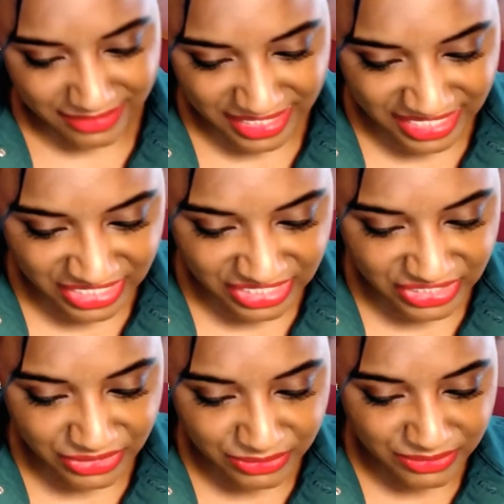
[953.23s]
It's
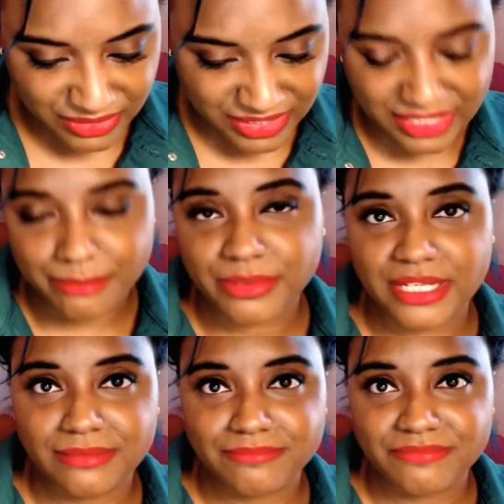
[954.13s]
just too
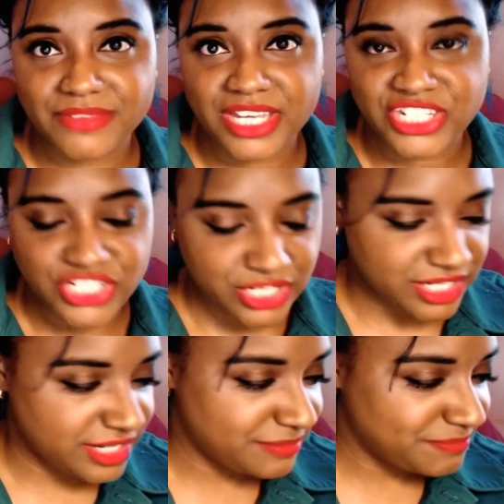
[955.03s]
clumpy and
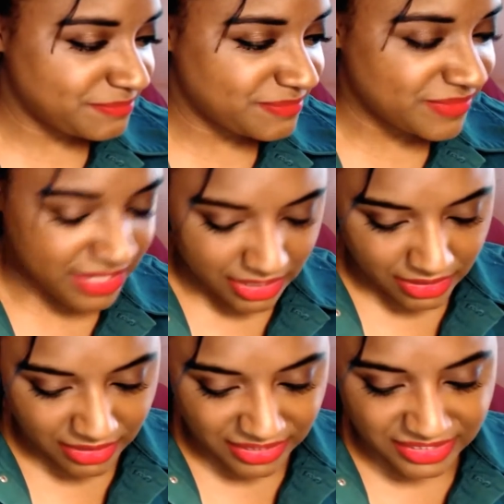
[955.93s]
chunky.
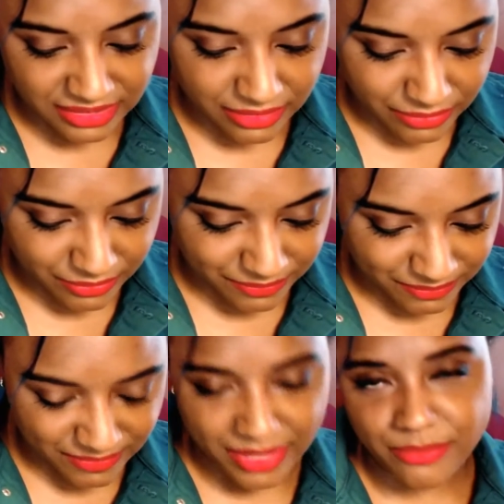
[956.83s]
So
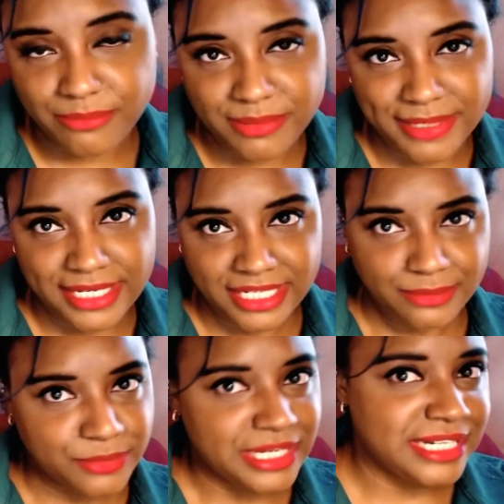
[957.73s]
I won't be buying any
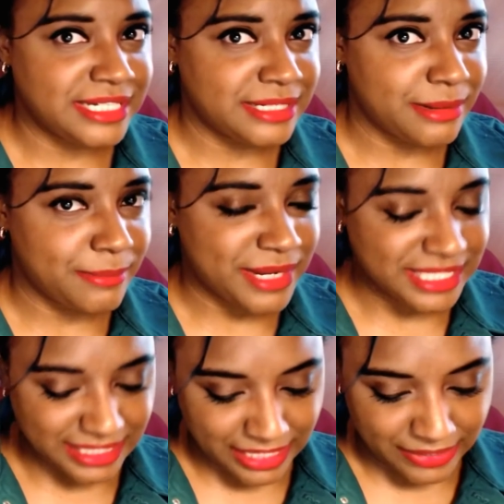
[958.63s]
more Indian
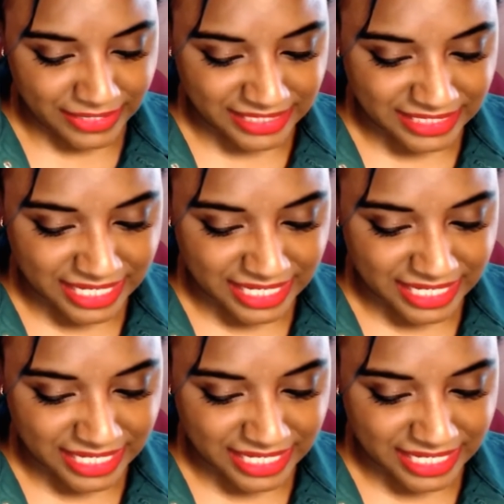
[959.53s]
mascaras.